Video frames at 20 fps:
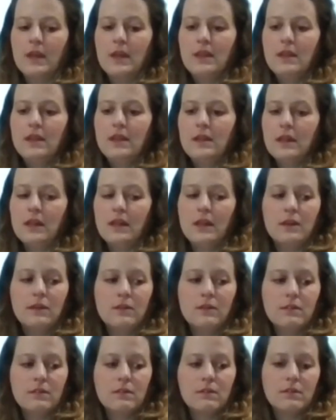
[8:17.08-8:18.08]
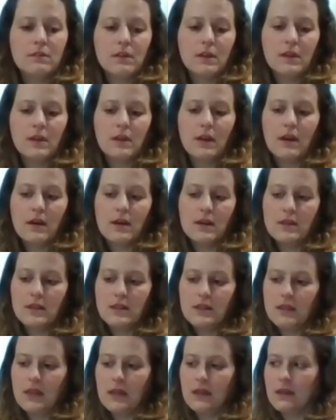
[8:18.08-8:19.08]
you know, I
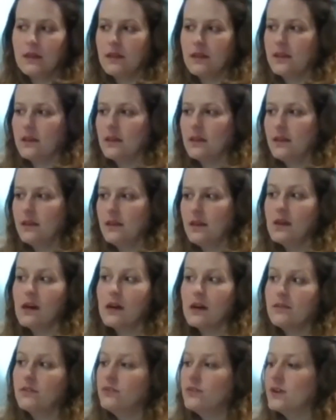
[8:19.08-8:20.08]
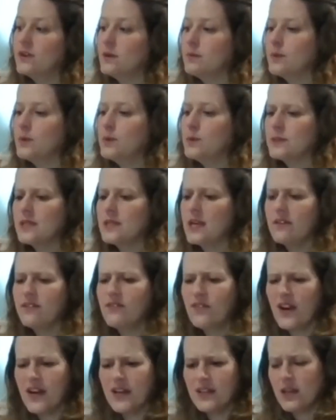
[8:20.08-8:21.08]
just think, yeah, it's really important to have
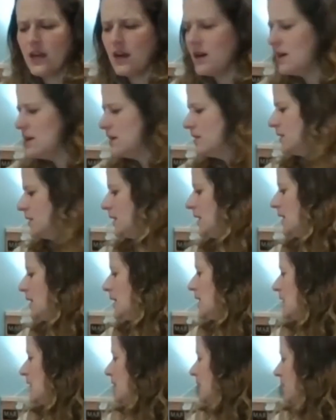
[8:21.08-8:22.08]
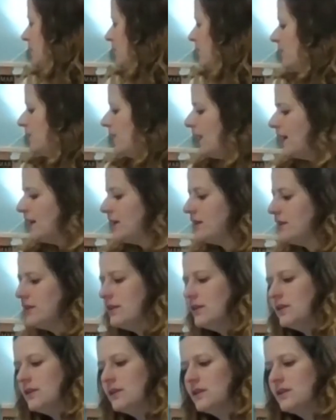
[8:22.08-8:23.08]
fresh air. Then
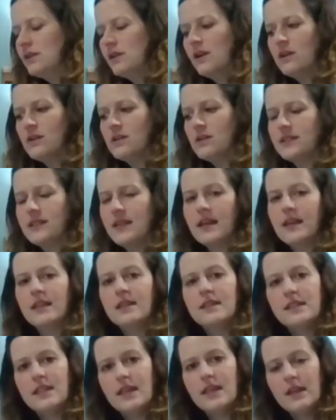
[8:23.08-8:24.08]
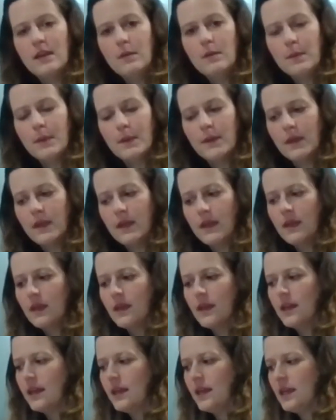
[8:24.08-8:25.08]
our second tip
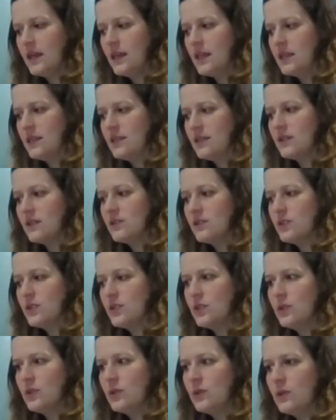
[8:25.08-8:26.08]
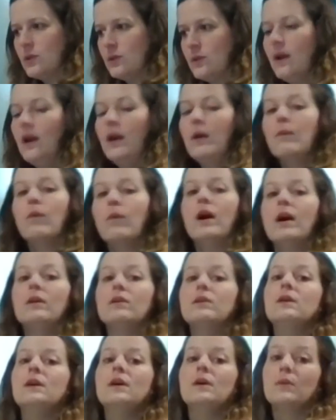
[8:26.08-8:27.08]
is
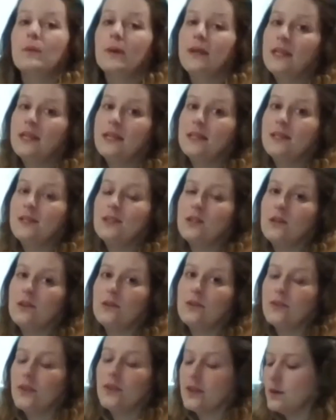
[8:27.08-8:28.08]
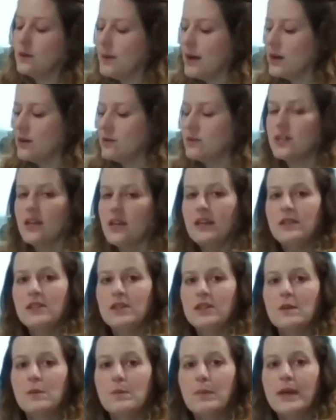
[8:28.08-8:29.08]
we need to think about
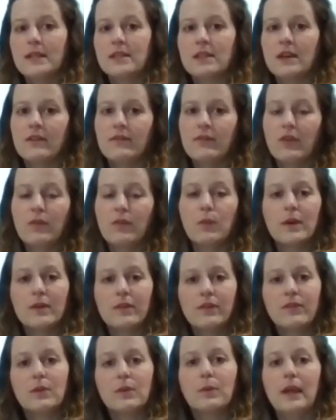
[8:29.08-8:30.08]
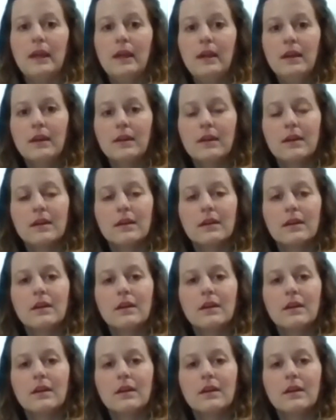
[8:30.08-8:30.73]
changing the bed covers once a week.